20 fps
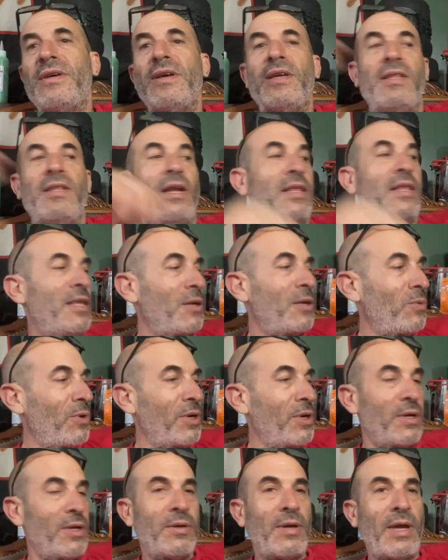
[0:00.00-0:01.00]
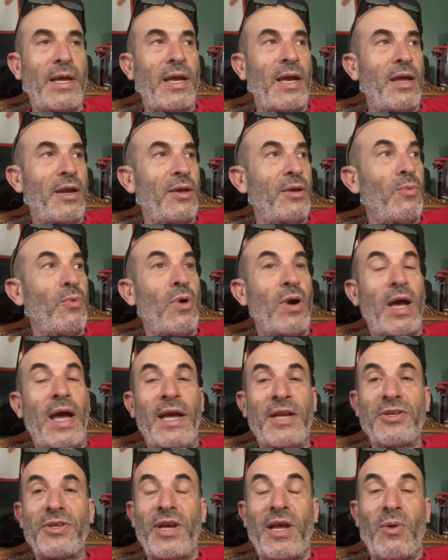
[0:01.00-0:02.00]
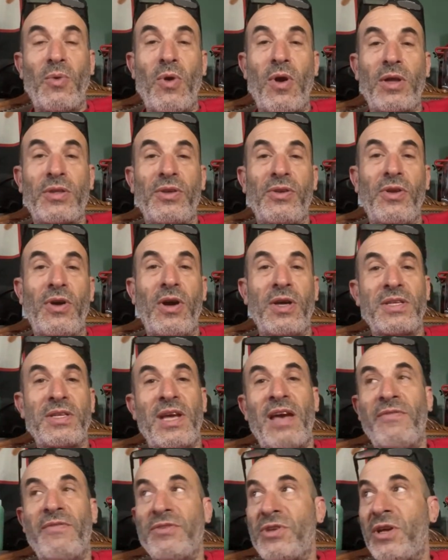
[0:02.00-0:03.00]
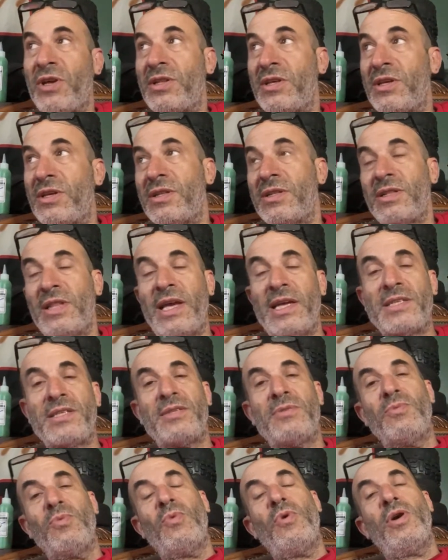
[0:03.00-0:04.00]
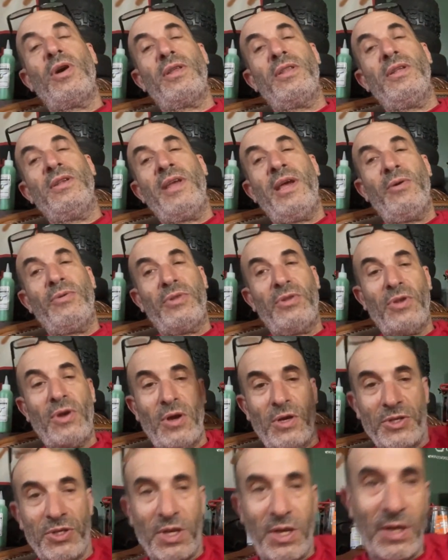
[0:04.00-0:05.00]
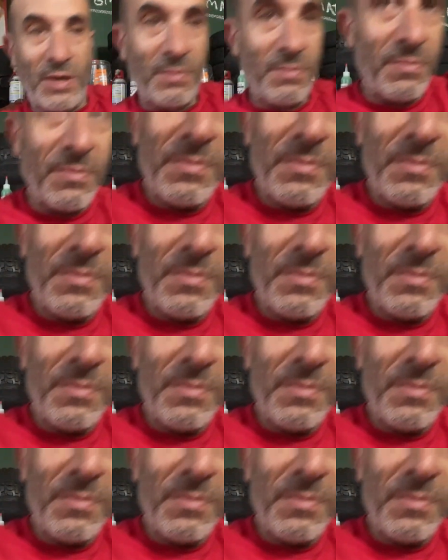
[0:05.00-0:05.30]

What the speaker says: And then I think I actually gotta walk the dogs. I haven't done the last walk of the day with the dogs yet.